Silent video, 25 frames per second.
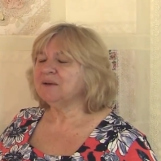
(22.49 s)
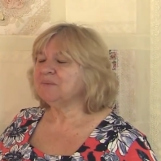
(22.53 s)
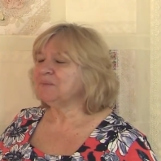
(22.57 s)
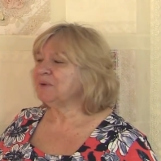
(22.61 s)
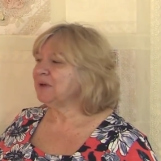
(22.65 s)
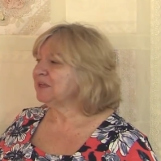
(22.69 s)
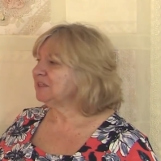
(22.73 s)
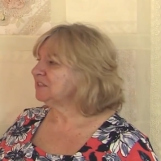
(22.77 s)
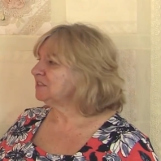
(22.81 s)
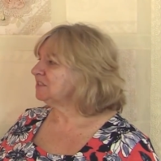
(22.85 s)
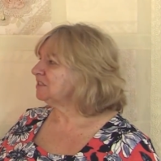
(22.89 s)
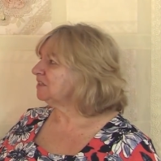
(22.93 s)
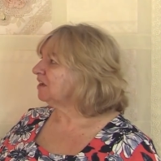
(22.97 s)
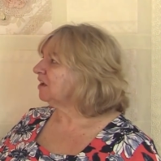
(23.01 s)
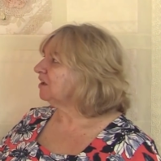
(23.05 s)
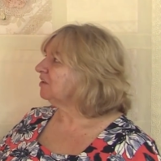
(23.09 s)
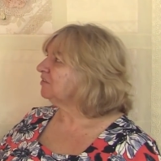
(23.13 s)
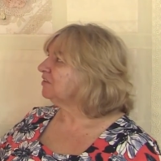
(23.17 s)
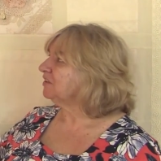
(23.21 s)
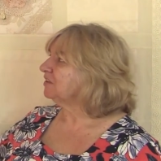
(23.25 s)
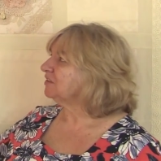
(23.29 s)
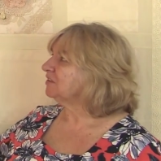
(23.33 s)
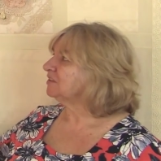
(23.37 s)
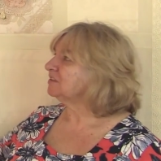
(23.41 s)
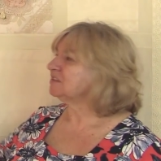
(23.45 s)
But I
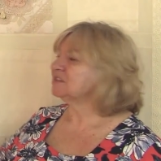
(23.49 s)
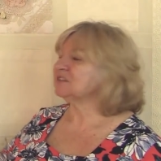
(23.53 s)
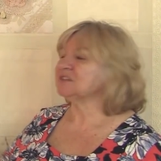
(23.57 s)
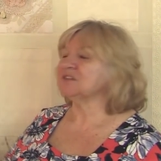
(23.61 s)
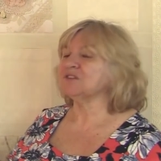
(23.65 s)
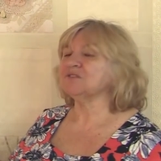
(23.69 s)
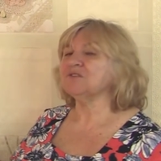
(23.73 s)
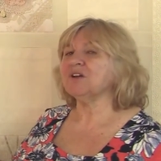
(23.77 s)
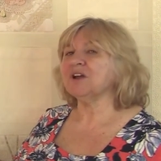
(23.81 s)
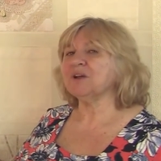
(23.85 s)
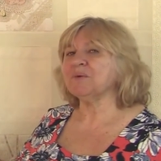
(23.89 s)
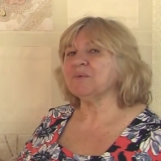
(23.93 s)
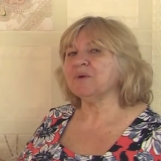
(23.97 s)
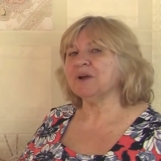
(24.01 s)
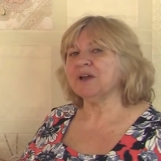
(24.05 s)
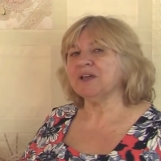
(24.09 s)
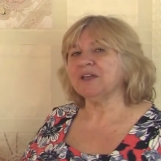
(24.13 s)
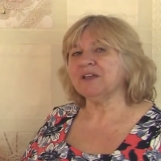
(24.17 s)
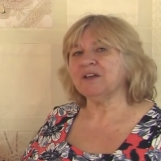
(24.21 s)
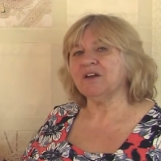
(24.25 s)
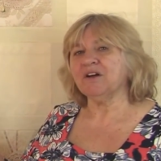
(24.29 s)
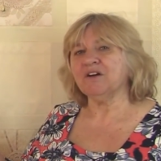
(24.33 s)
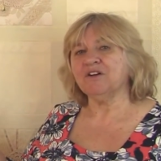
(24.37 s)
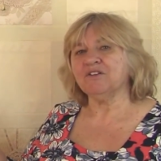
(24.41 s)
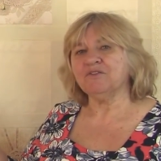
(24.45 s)
think this is a great
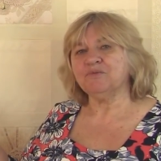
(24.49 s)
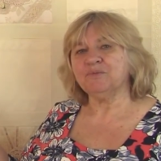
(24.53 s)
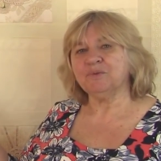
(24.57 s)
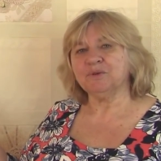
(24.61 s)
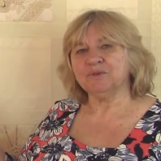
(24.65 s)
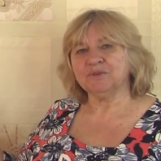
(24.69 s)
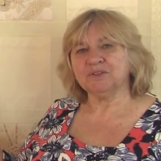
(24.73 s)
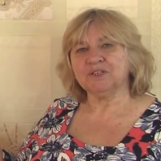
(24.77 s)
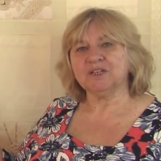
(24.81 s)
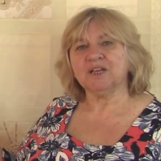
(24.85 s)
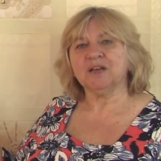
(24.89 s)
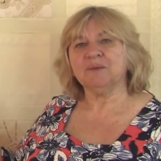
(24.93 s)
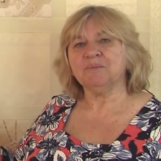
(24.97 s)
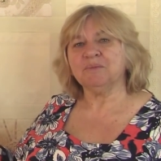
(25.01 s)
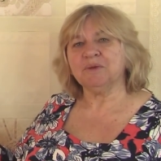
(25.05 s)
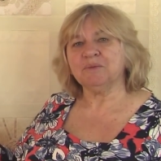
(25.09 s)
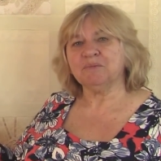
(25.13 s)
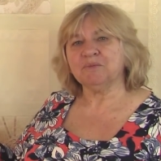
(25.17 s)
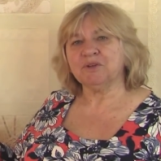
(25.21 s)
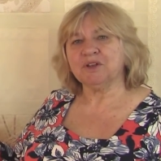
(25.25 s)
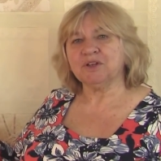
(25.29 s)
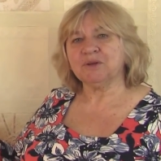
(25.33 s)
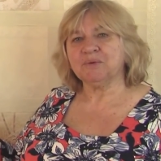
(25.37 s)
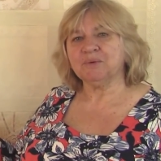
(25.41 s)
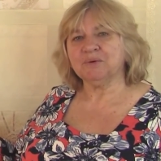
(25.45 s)
way of building a
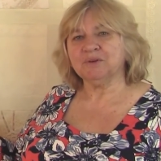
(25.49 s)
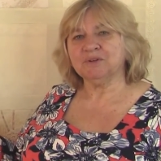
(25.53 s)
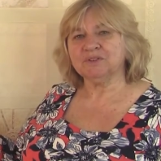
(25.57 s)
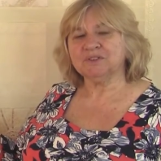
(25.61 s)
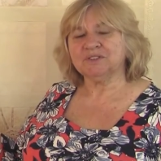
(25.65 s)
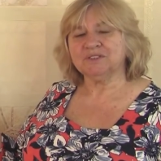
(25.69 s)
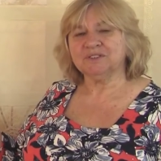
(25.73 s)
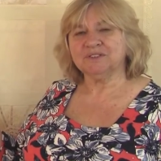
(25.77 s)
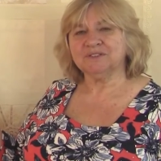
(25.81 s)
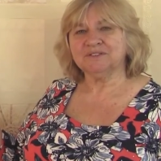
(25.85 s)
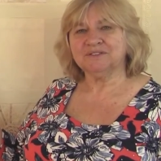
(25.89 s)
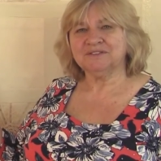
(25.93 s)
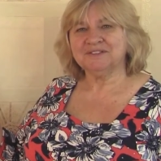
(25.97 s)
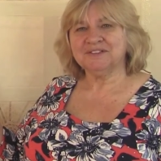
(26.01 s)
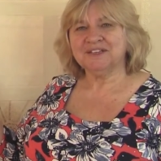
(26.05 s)
memory quilt.